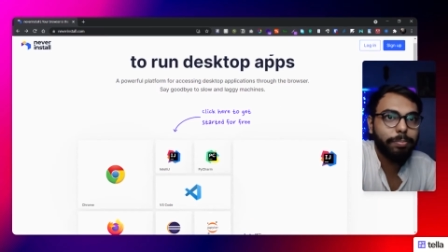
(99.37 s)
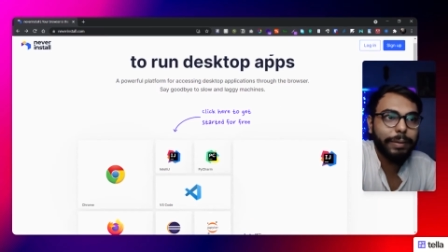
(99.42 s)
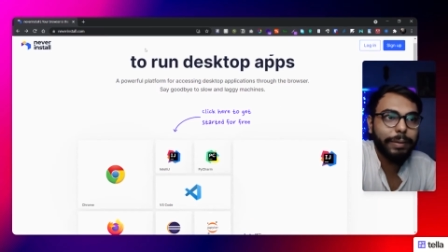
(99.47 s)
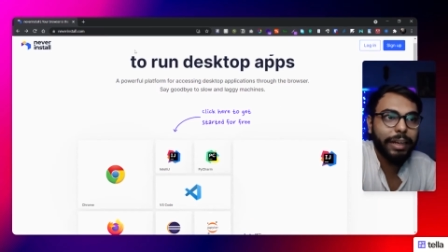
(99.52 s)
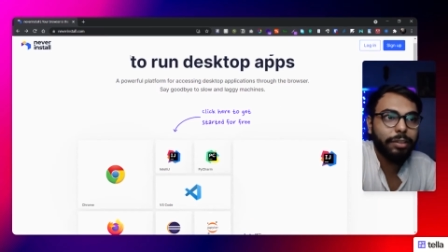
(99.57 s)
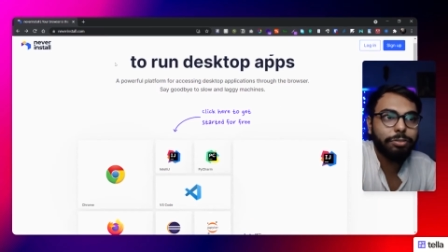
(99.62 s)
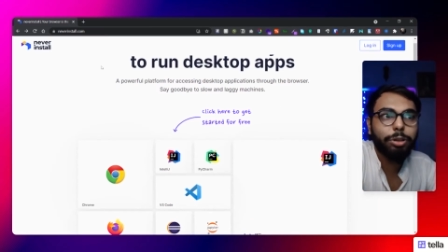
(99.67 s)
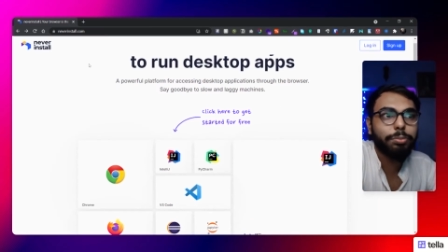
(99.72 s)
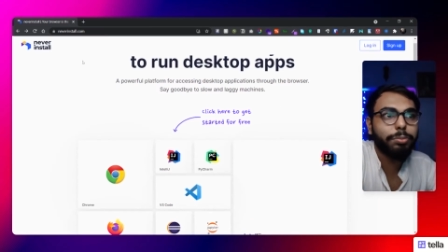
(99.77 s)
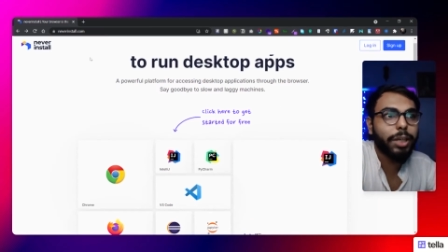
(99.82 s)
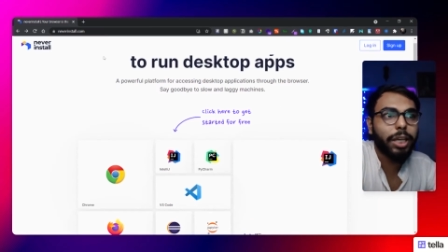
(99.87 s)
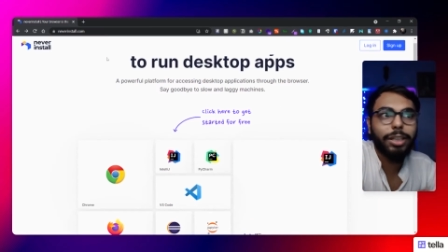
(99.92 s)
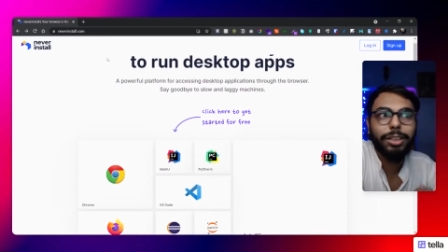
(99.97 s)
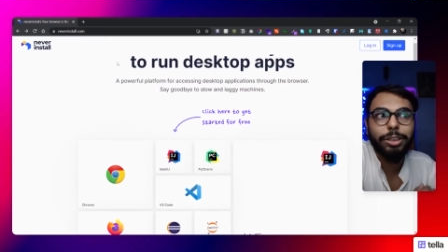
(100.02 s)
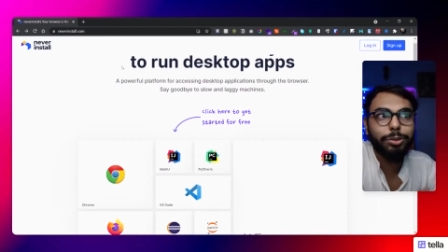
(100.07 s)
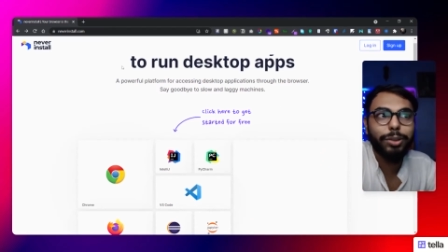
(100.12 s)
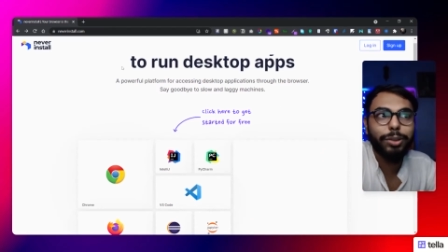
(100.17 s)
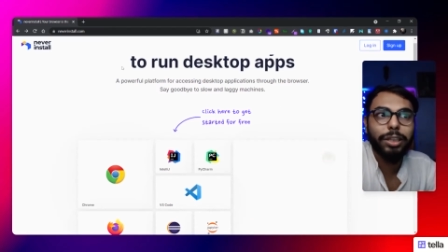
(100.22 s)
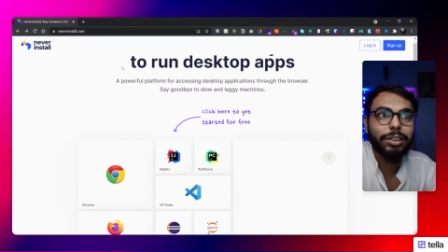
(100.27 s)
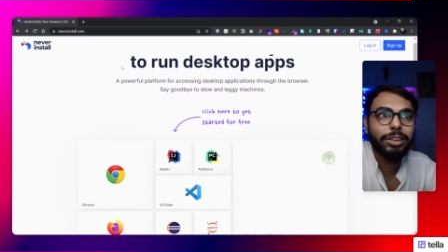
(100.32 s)
platform
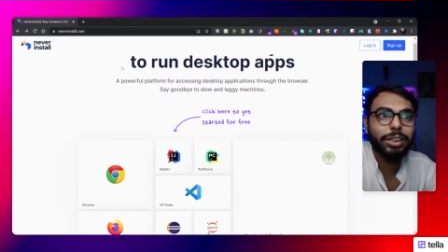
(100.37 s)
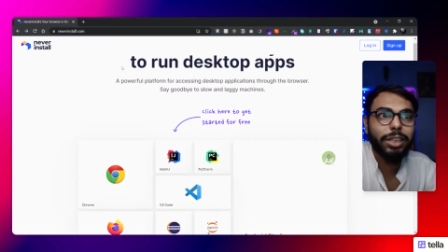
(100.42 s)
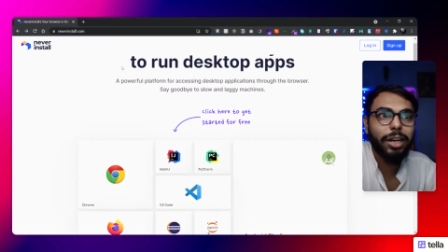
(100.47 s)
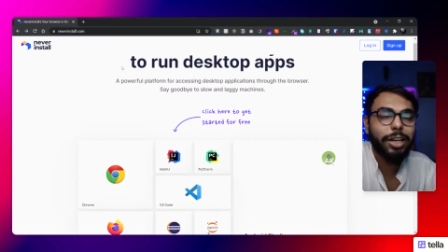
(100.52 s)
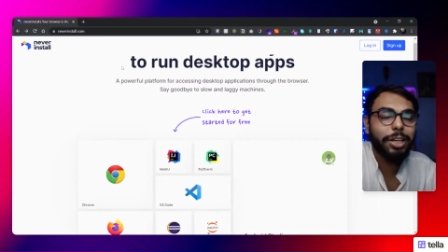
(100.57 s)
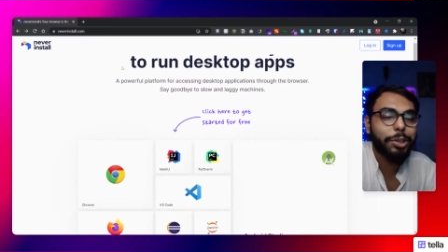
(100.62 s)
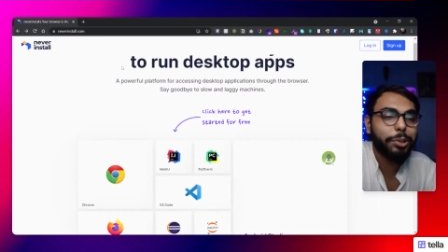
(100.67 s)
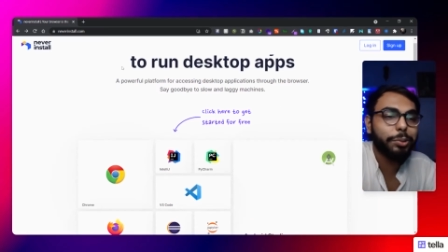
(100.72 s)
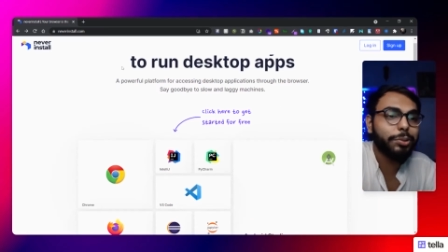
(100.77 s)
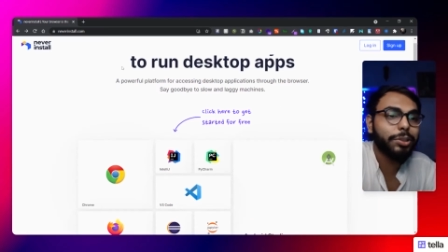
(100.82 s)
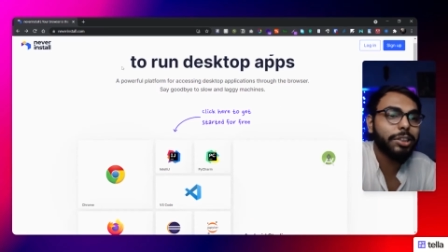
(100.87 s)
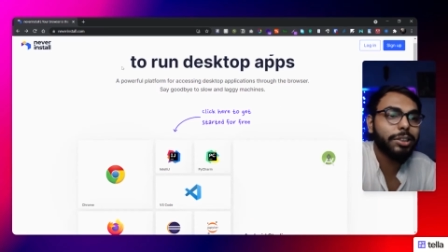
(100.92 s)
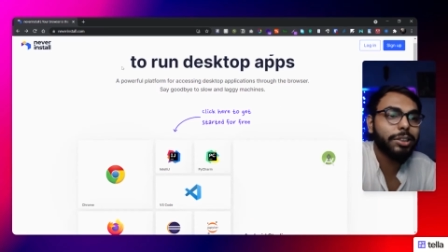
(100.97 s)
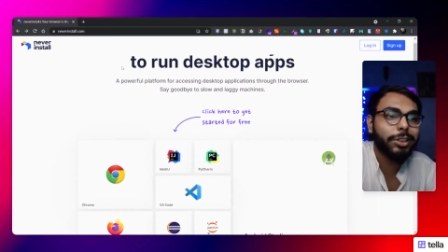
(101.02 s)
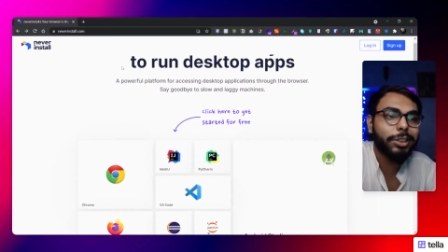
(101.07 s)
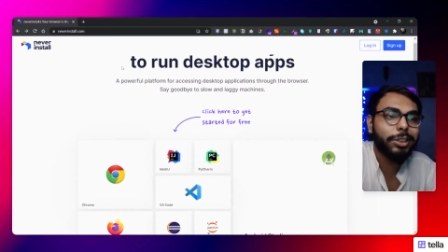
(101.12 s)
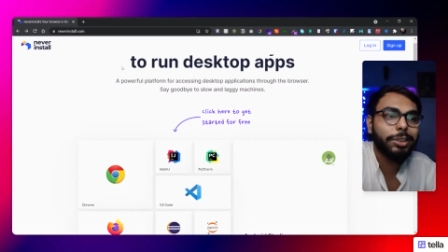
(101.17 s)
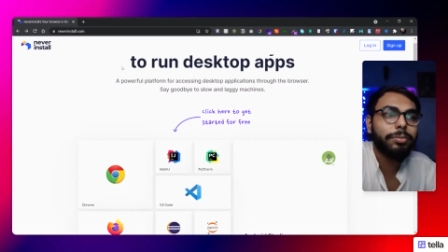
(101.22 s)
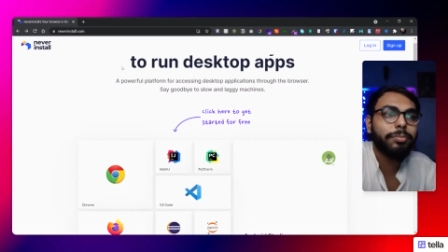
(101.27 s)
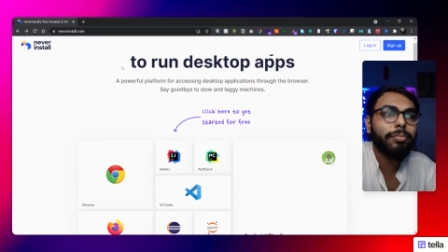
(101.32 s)
and you can start
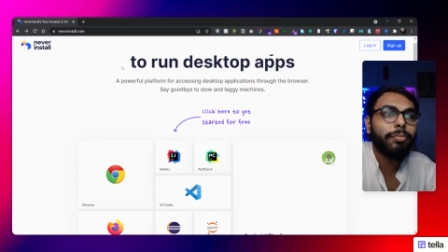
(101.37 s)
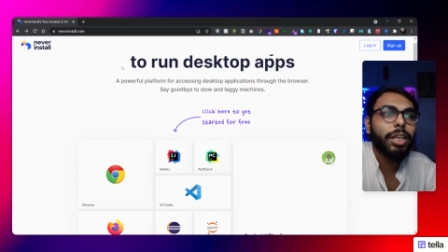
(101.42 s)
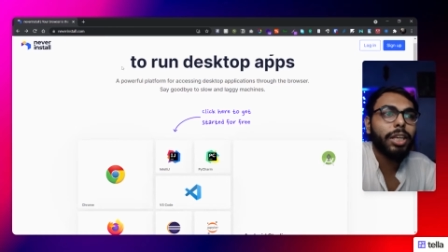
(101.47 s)
using it.